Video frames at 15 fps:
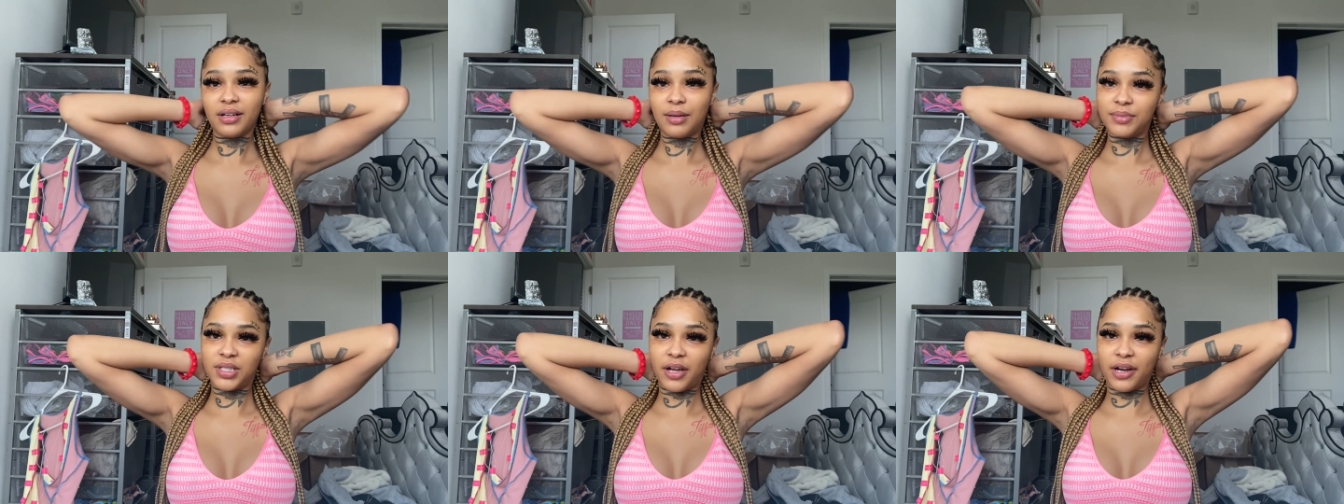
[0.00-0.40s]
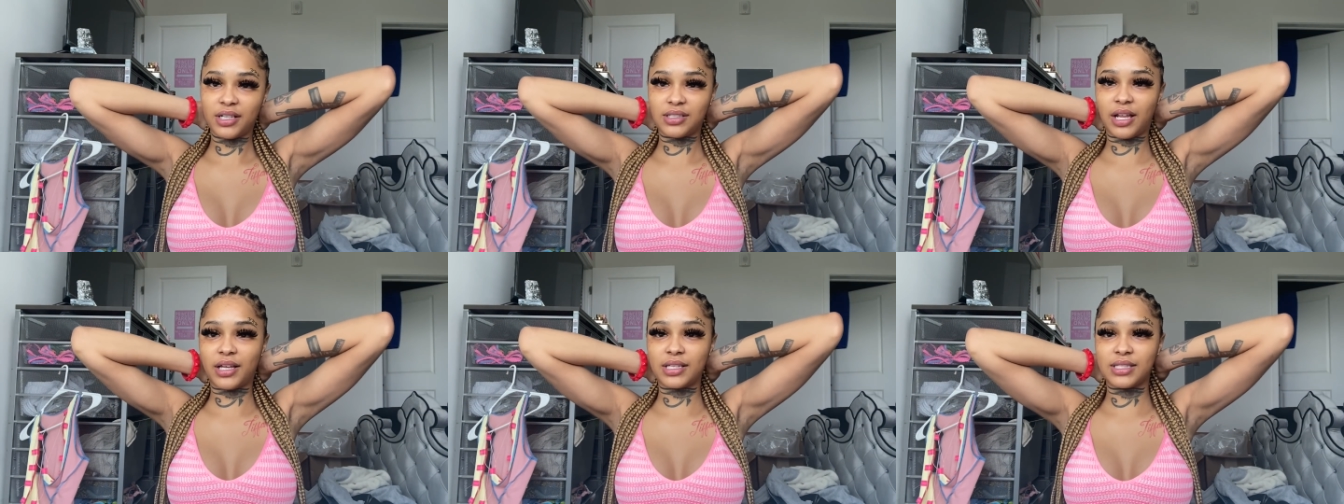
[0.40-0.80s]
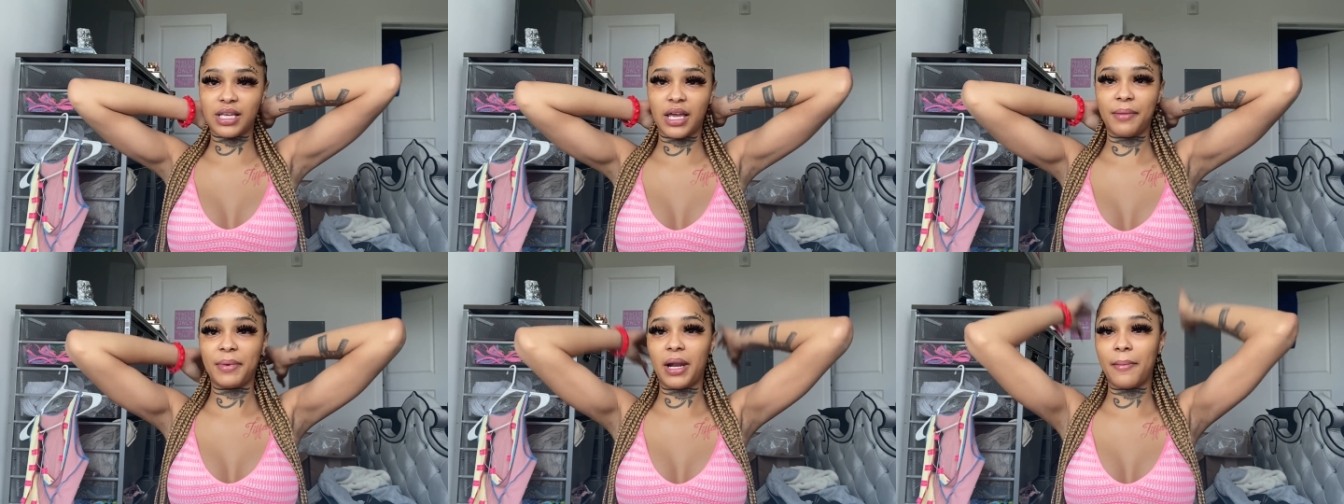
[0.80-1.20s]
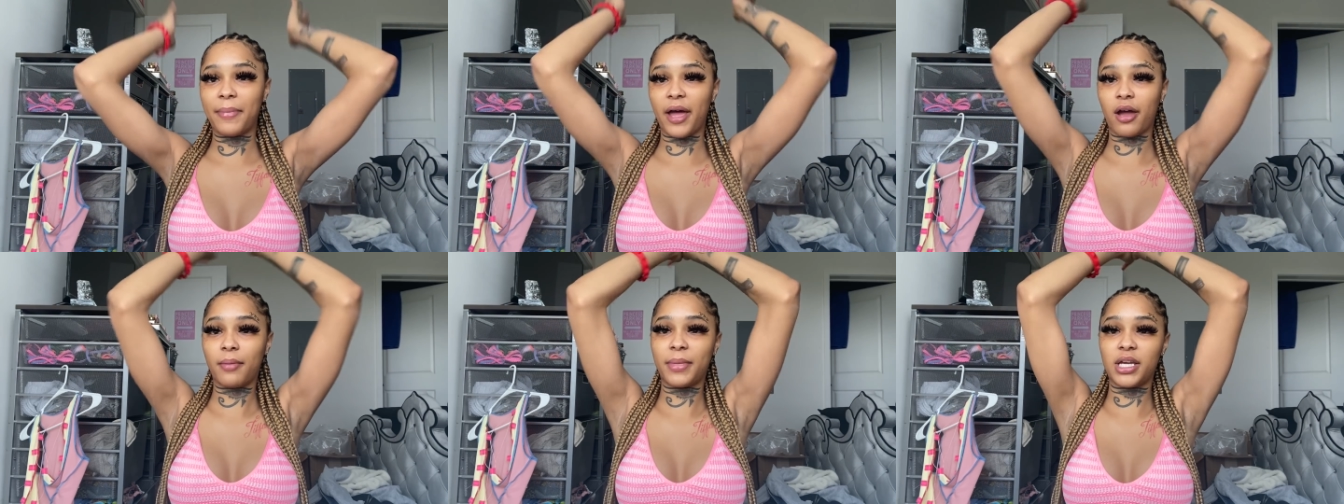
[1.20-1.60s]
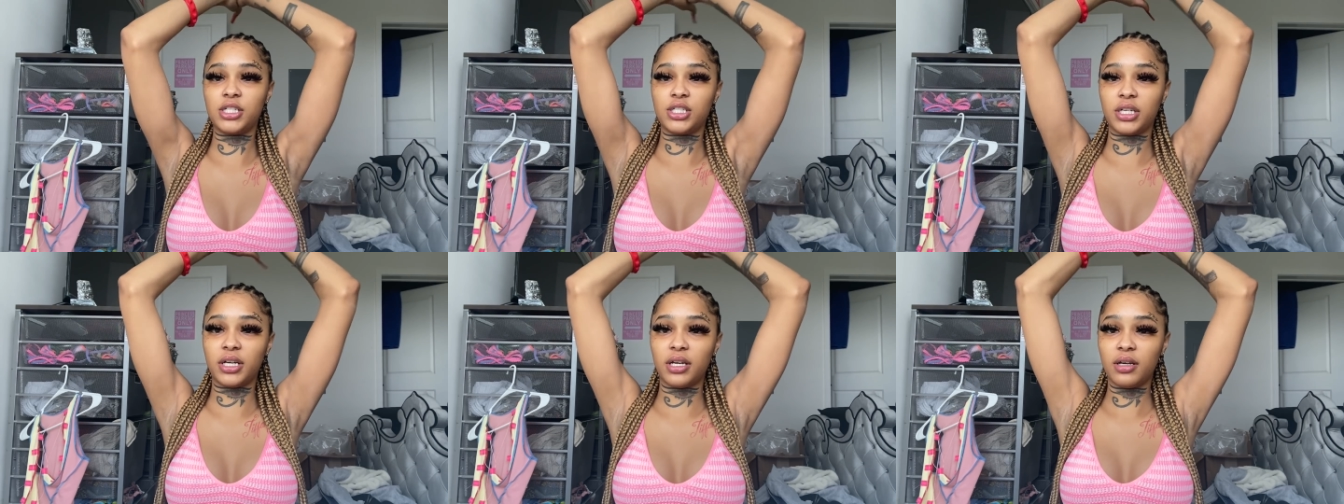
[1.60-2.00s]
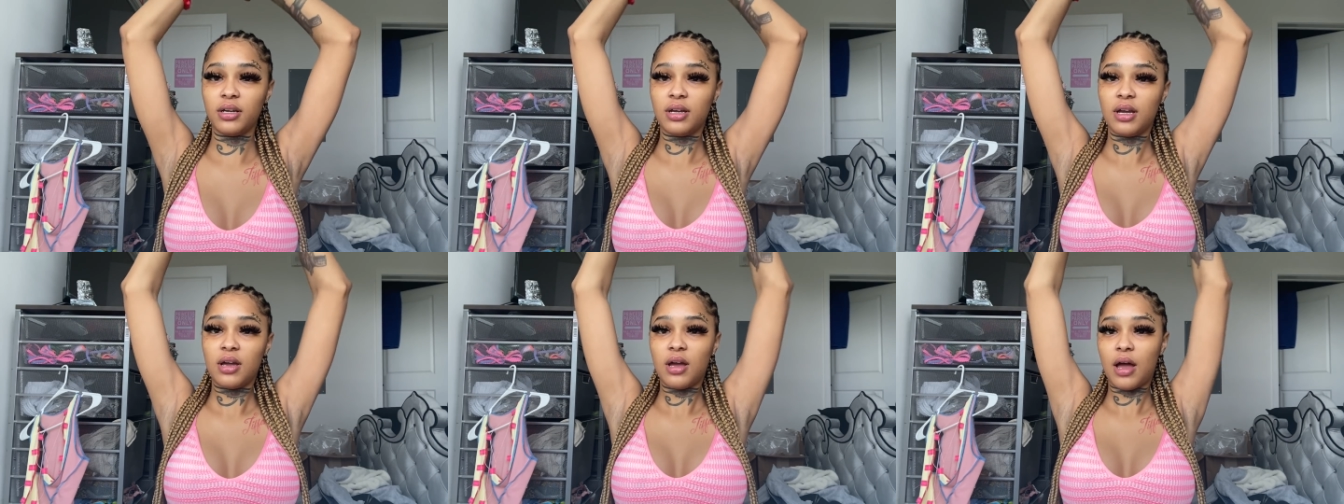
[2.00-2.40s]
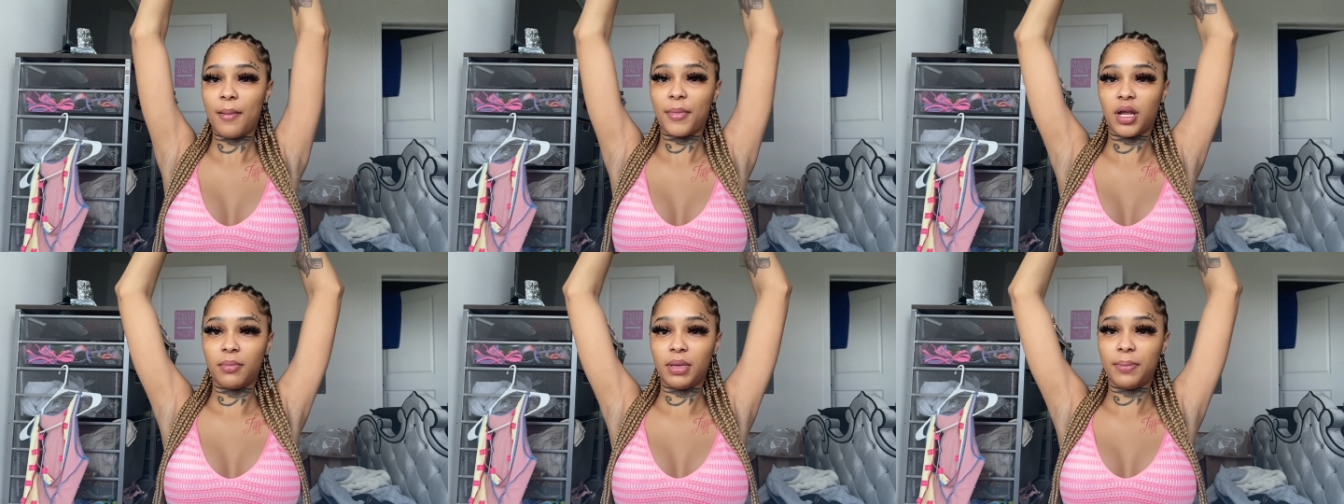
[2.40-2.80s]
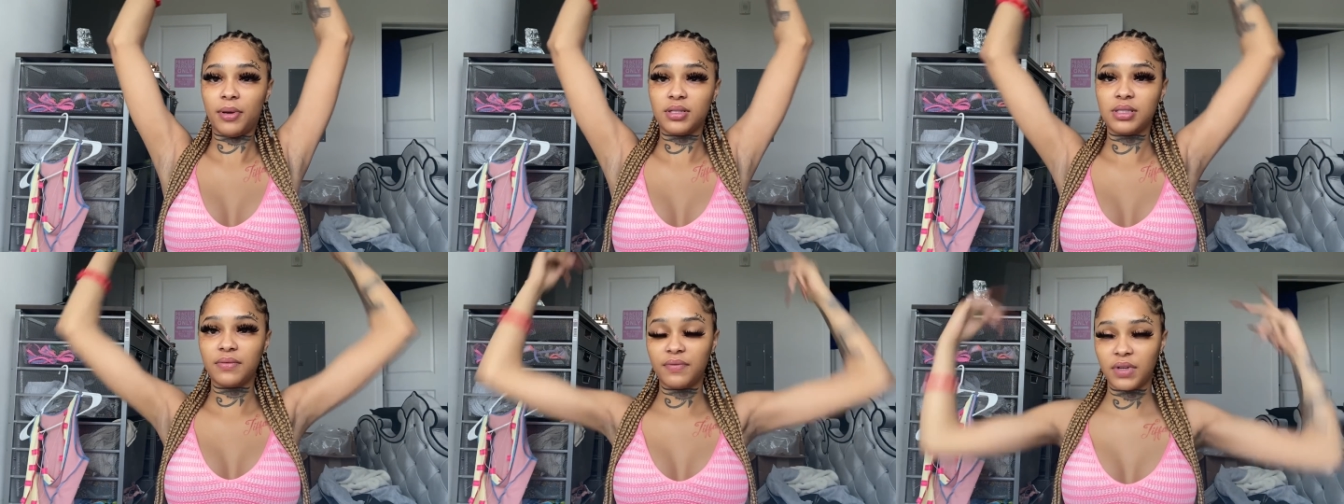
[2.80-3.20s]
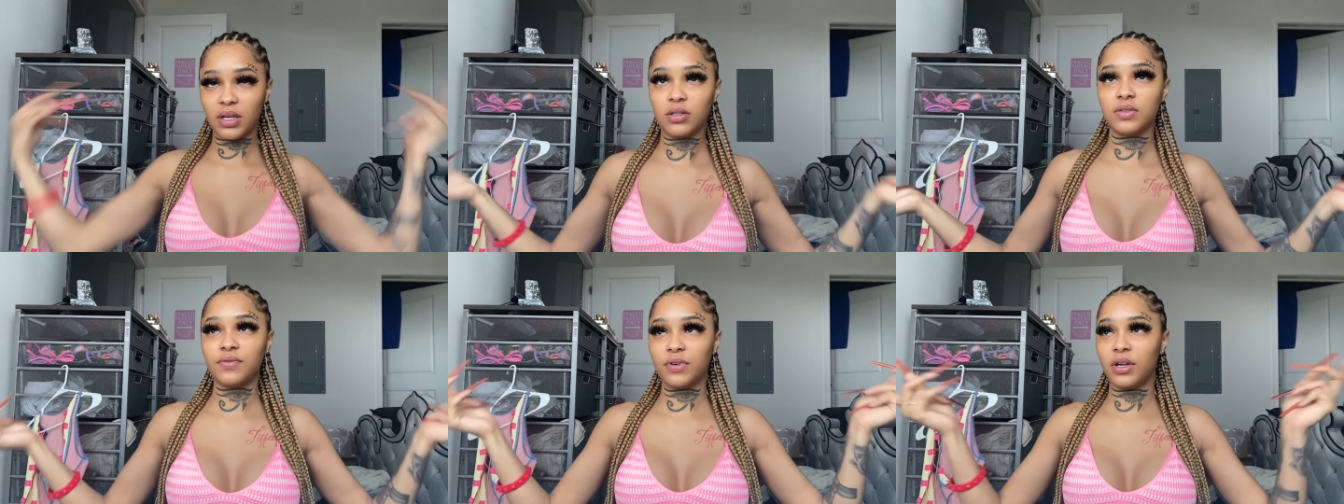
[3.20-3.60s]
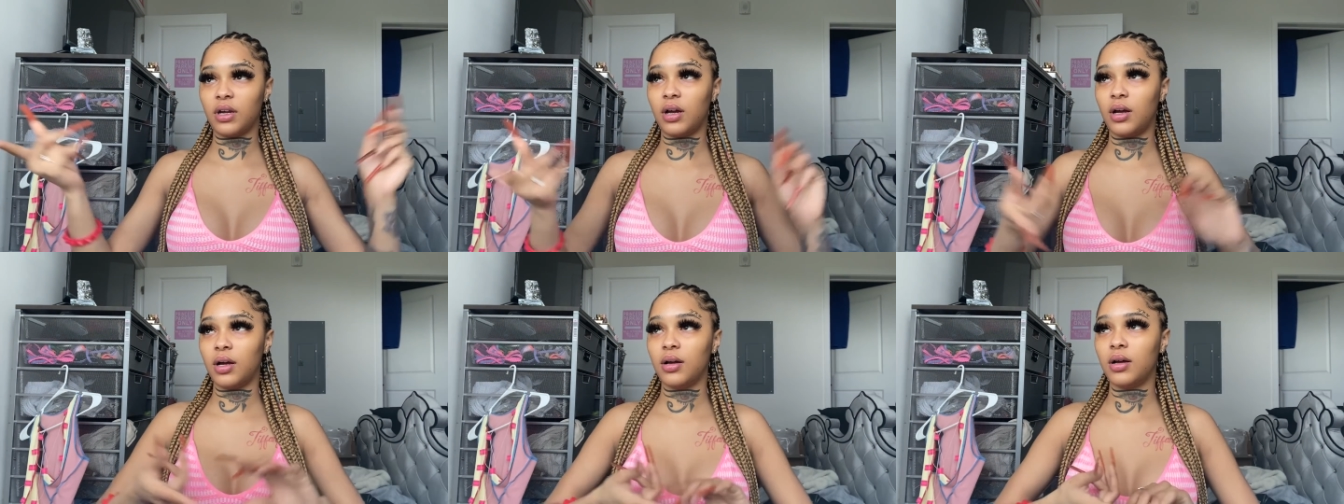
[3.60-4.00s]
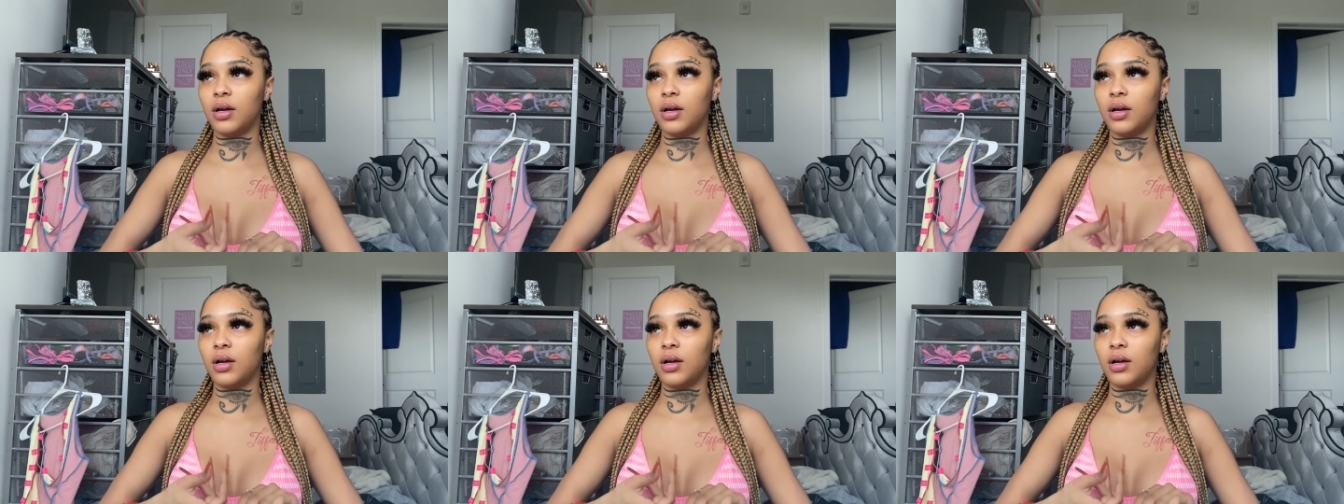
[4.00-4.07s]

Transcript: I'm sorry, that's all I can say, but I'm back on my shit. I'm gonna be posting videos for y'all.